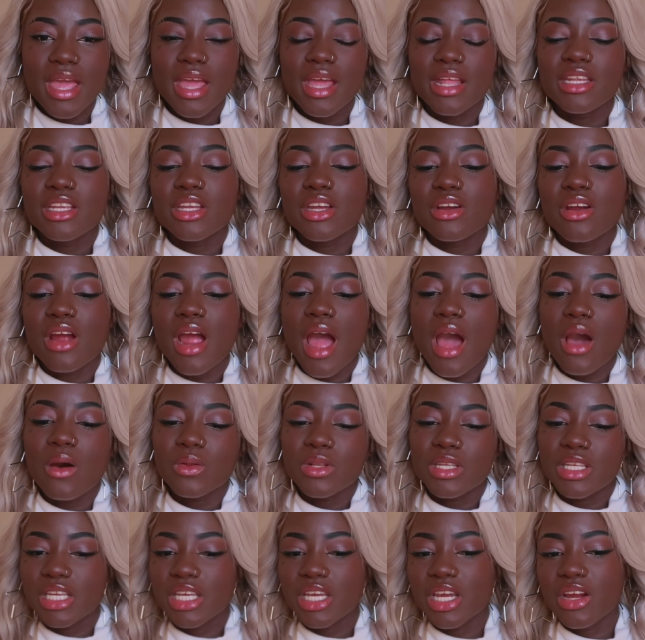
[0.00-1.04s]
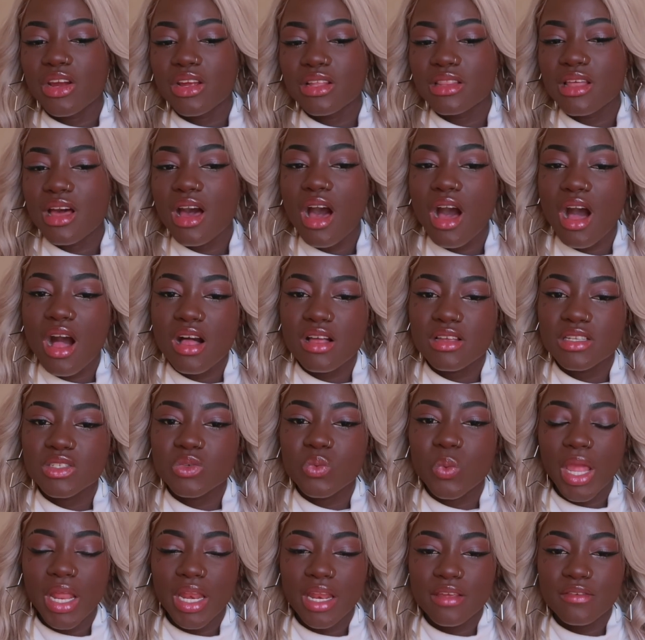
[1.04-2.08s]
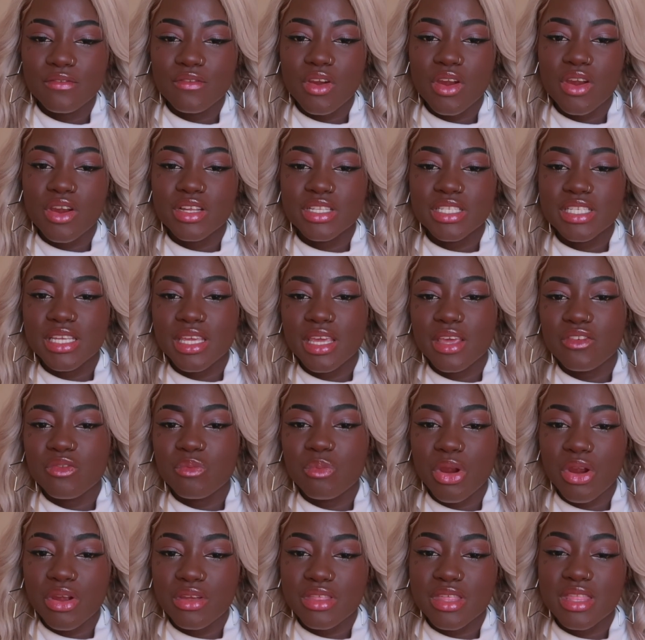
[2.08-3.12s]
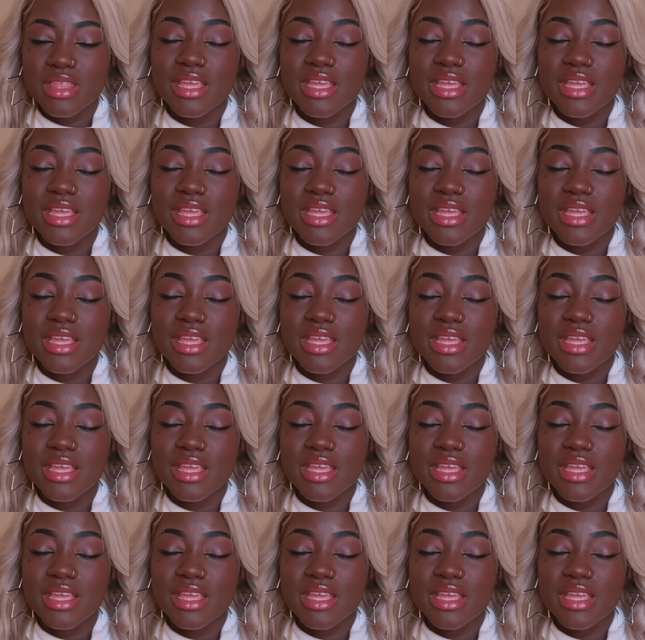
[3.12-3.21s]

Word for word: and you're out here in the halls waiting for her to give birth,